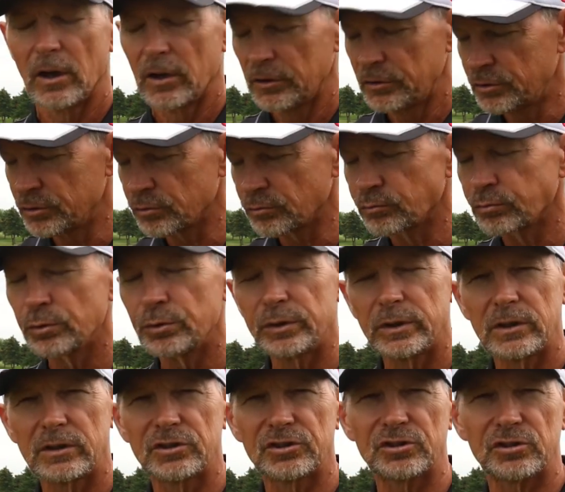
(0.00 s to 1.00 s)
you're
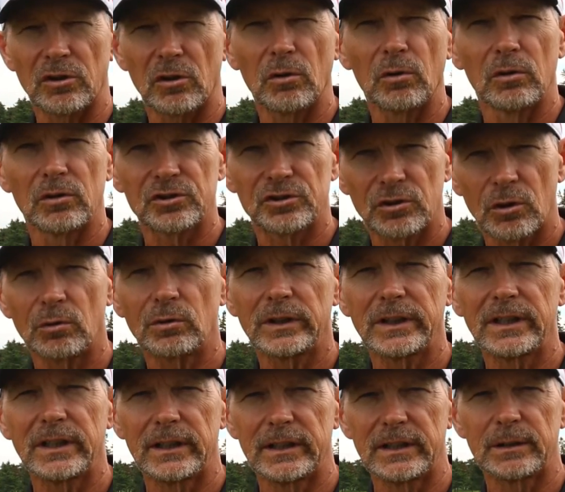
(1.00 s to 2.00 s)
rooted
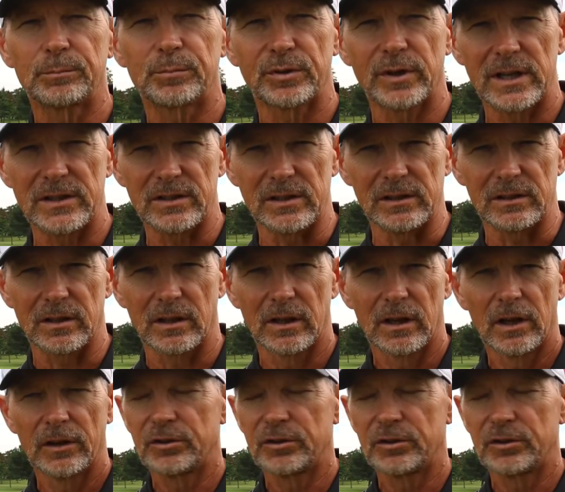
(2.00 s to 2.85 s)
solely in the present.